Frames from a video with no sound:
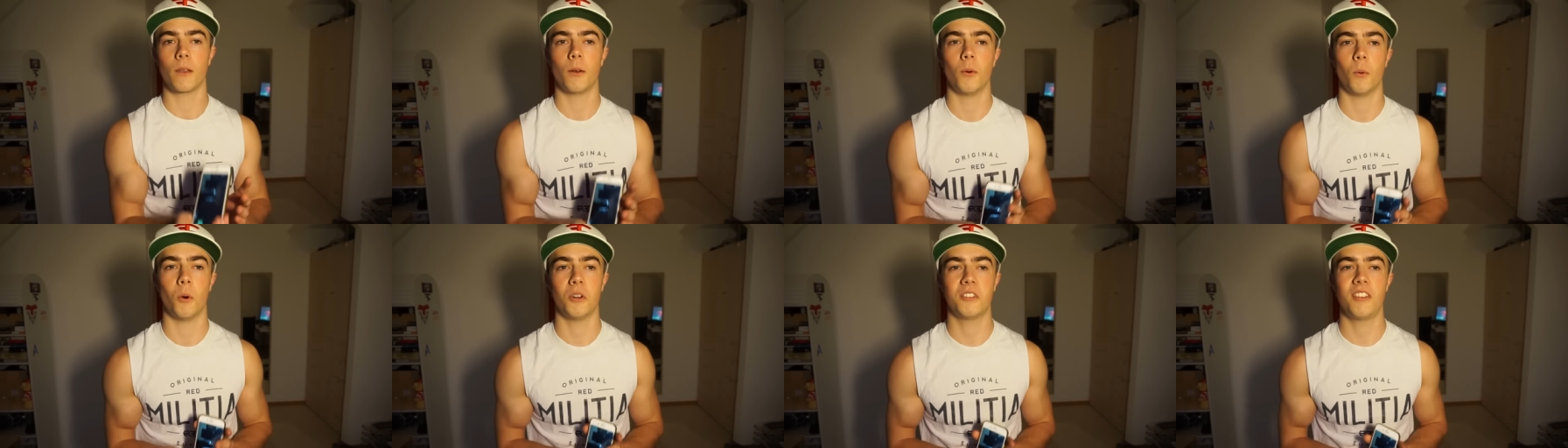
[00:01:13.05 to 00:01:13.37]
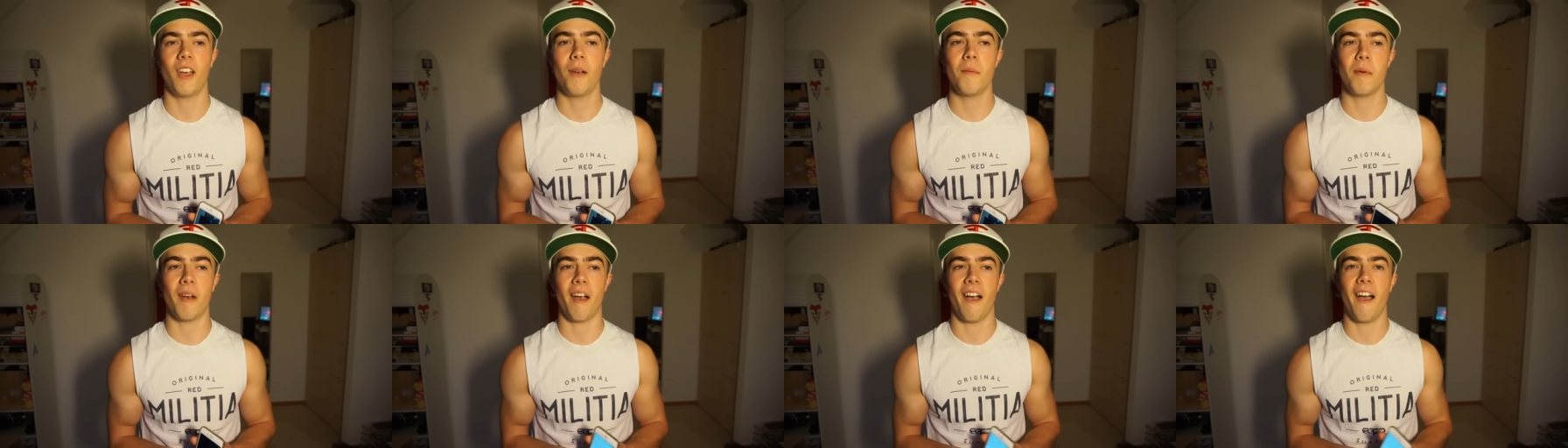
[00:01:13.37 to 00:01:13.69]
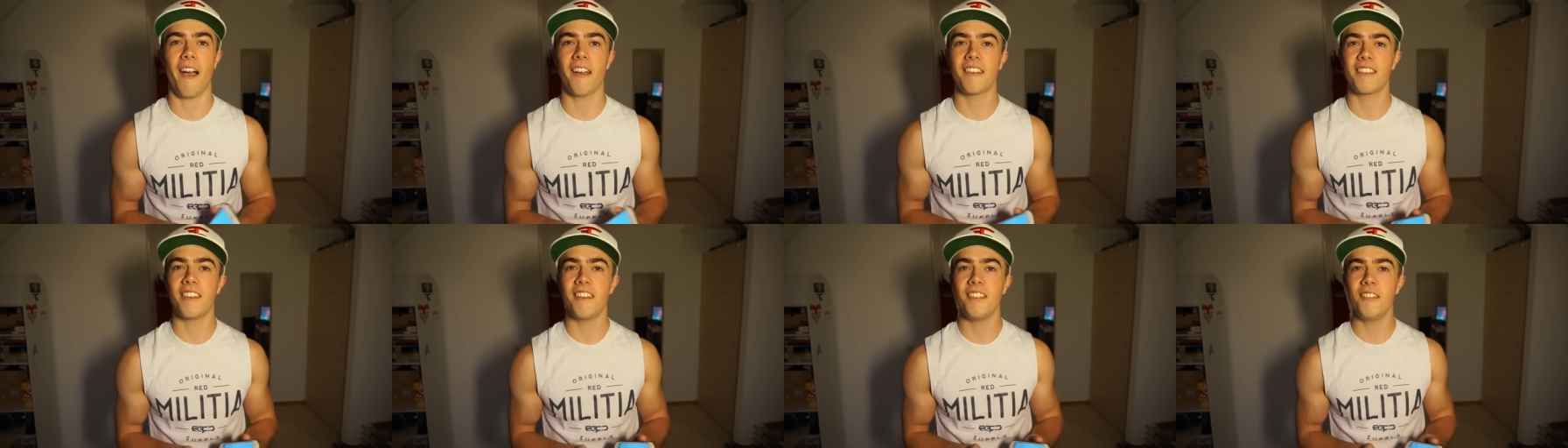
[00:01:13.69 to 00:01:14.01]
What type of
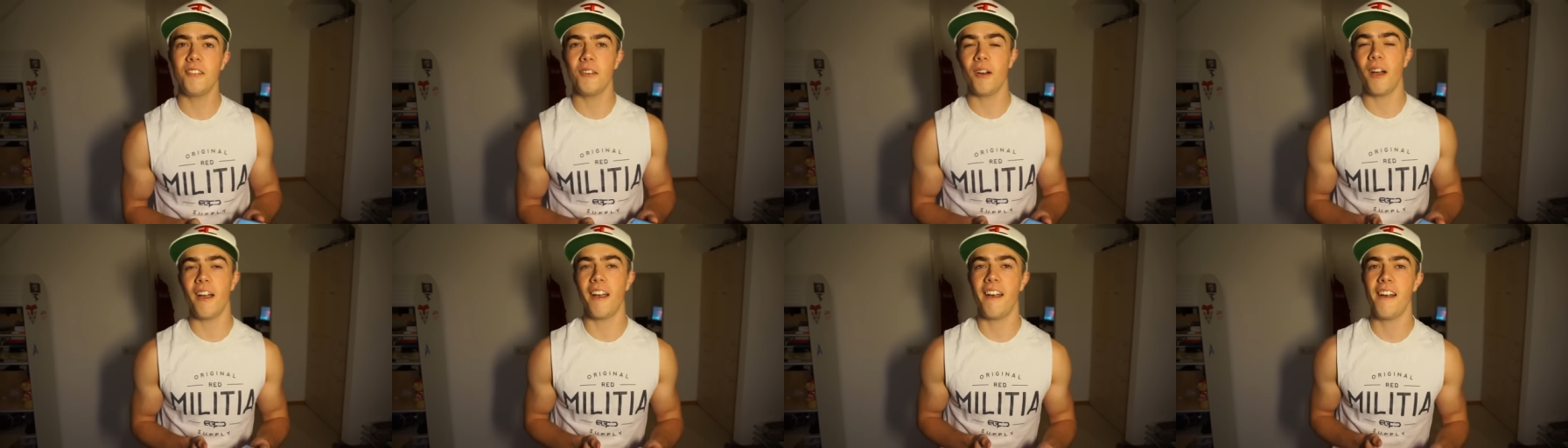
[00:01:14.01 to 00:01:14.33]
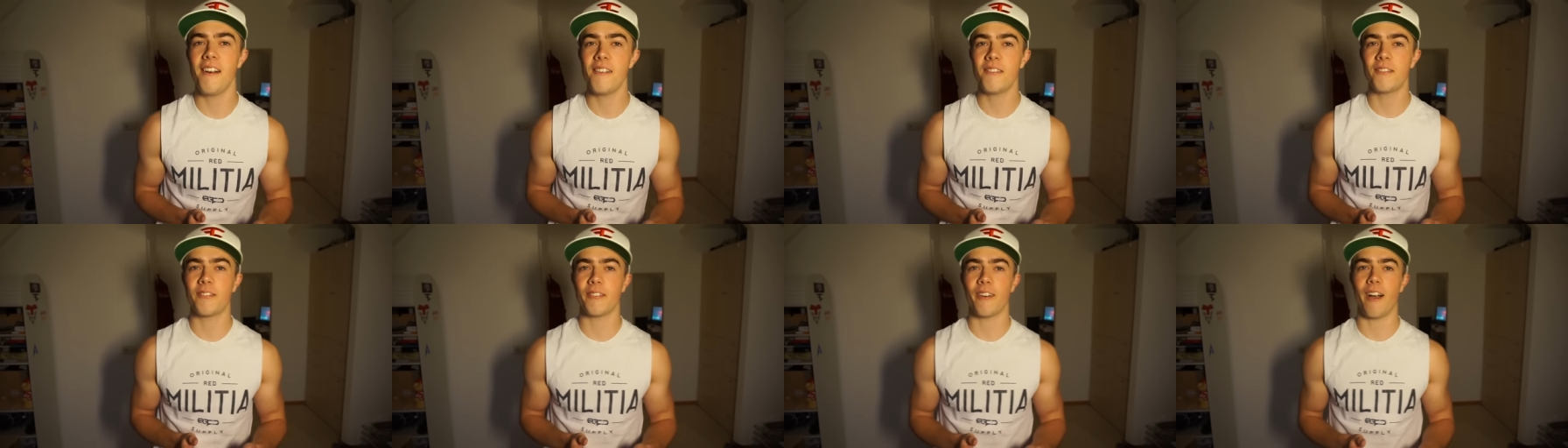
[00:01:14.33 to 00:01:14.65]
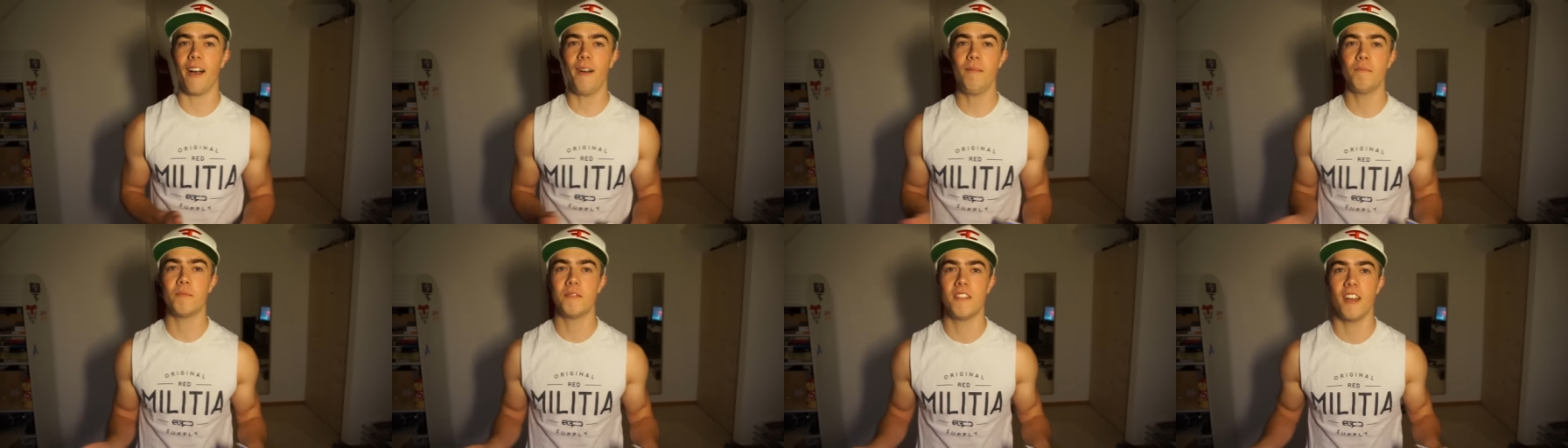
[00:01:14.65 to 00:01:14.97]
accent do I have?
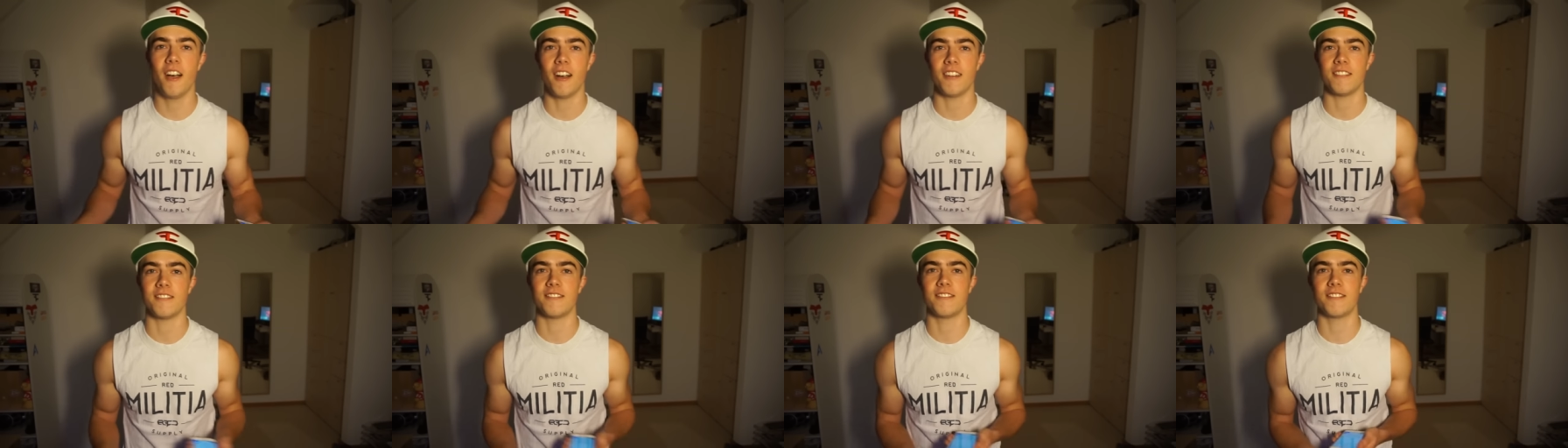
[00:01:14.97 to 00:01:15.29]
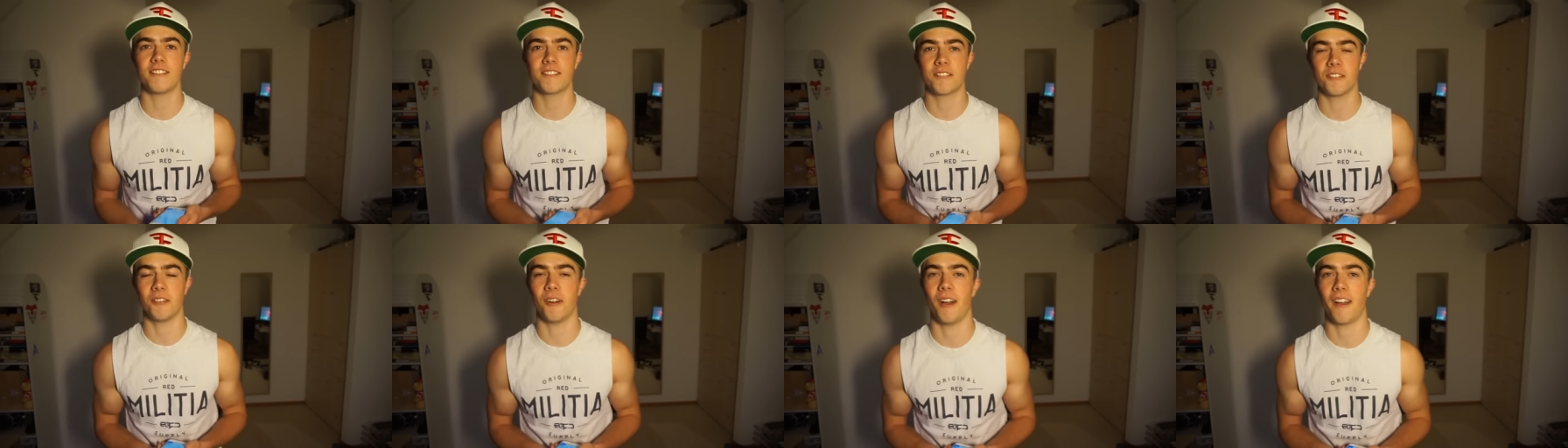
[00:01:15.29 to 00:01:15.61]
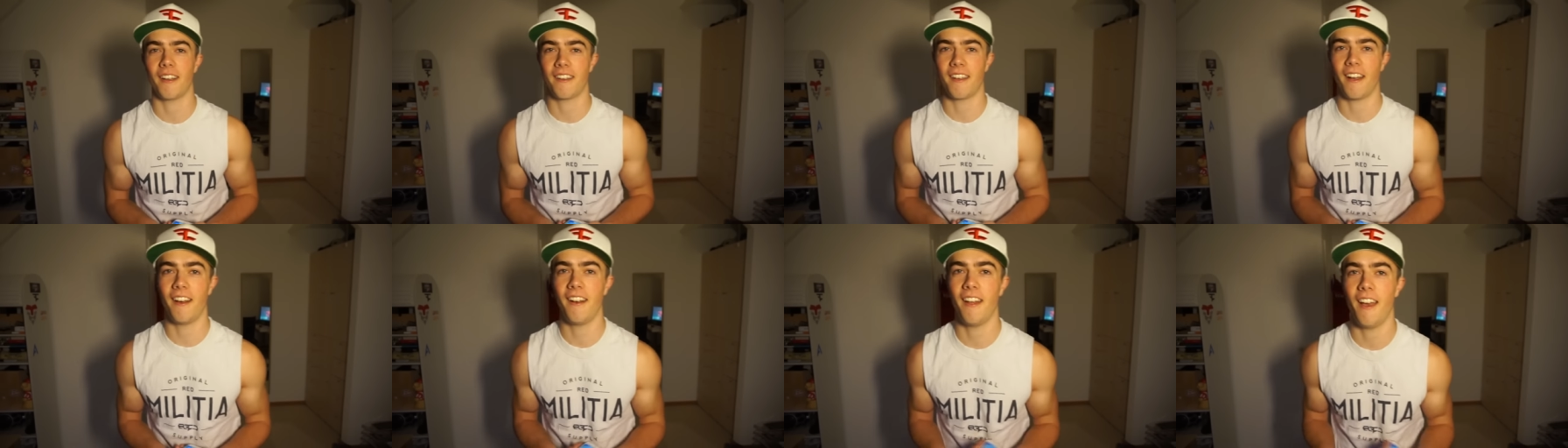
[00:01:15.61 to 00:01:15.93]
I'm Dutch, so I
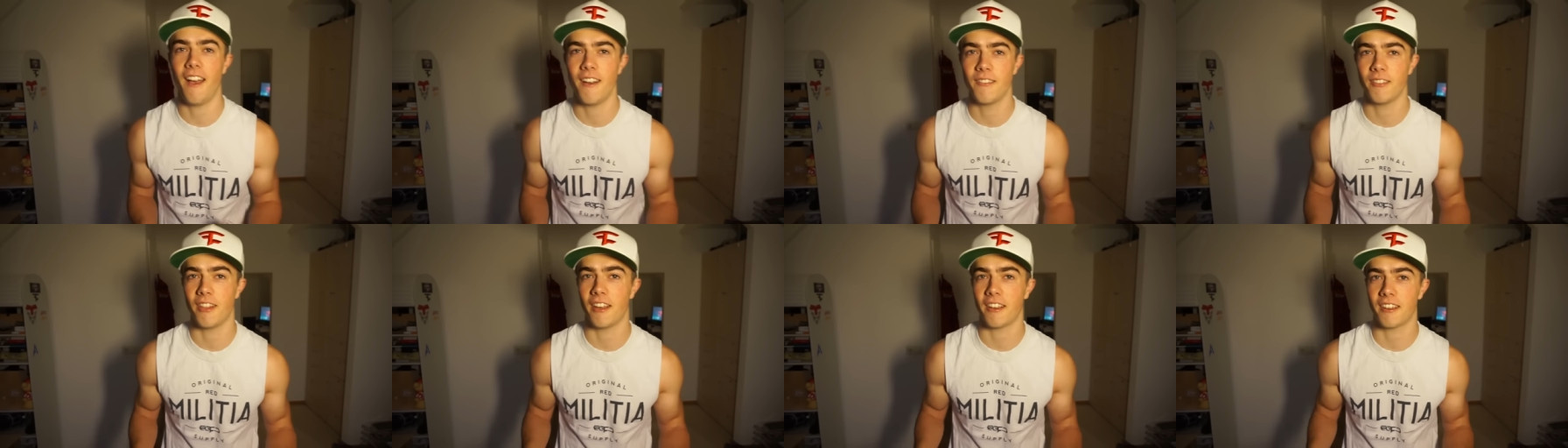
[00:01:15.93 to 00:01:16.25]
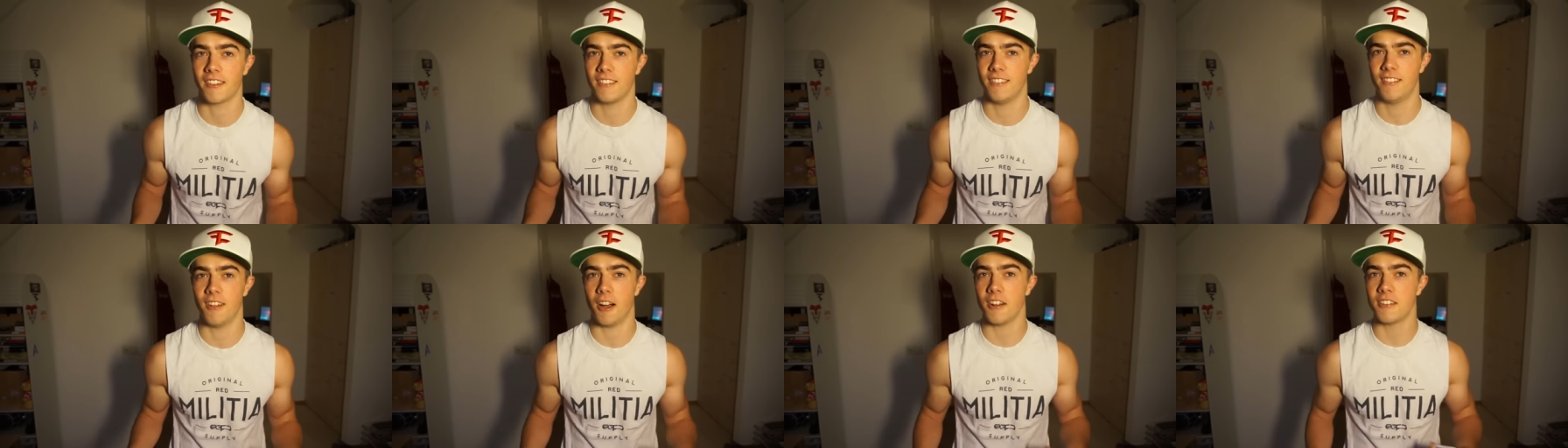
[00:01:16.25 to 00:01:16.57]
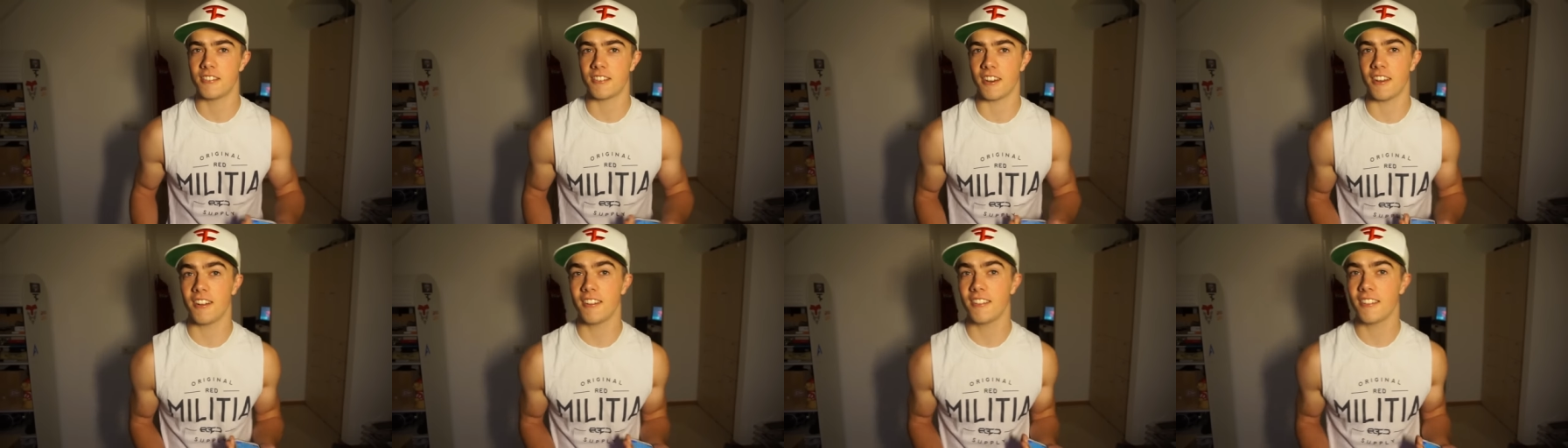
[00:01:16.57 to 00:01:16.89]
kind of have like a
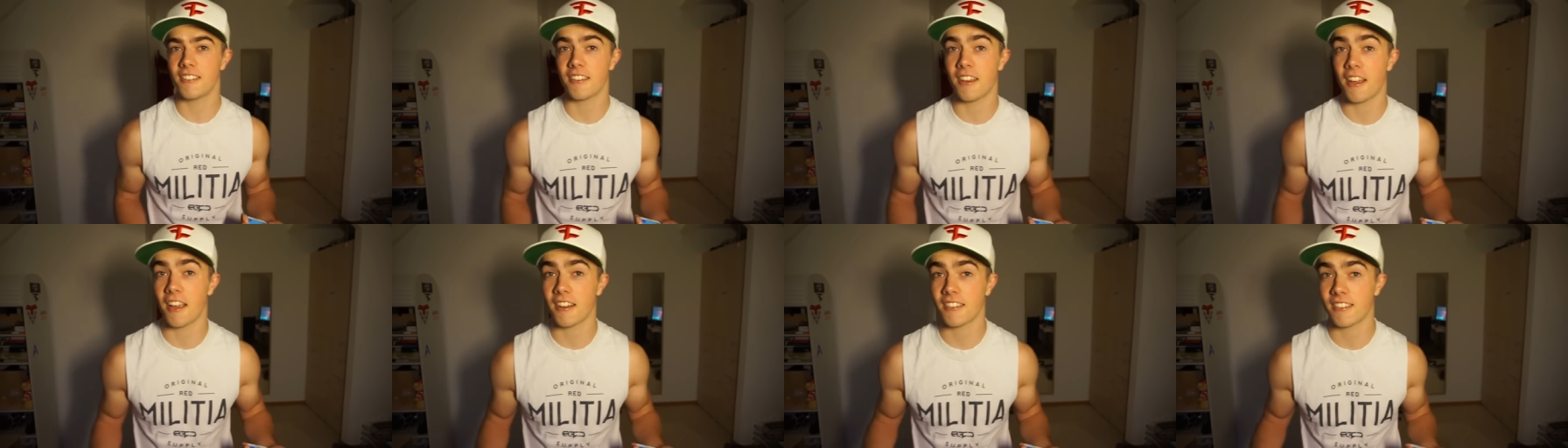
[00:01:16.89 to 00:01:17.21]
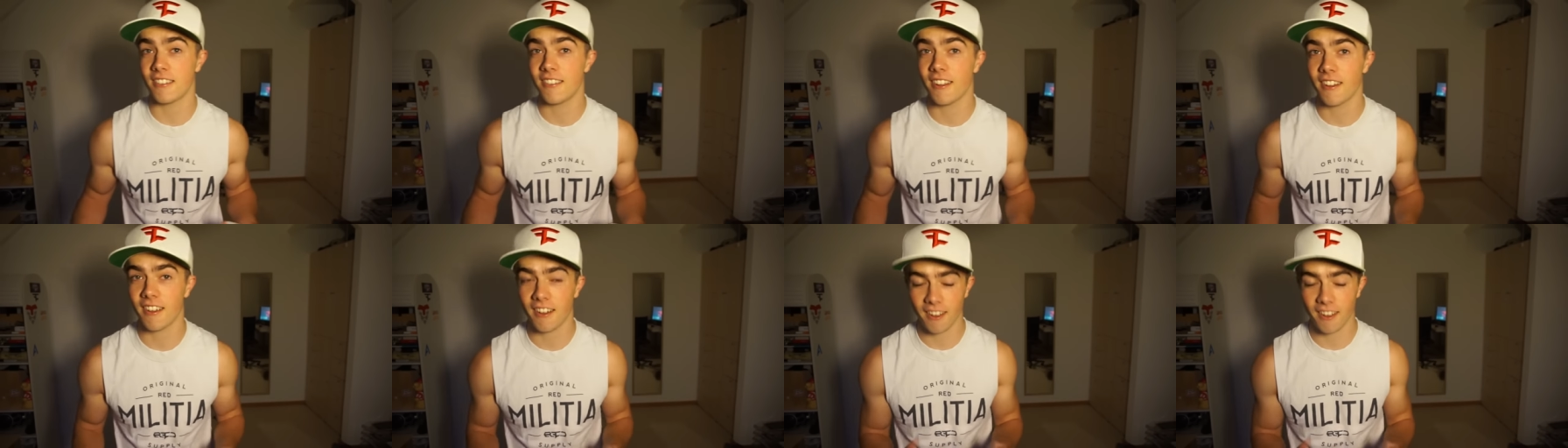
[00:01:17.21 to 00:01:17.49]
Dutch English accent, I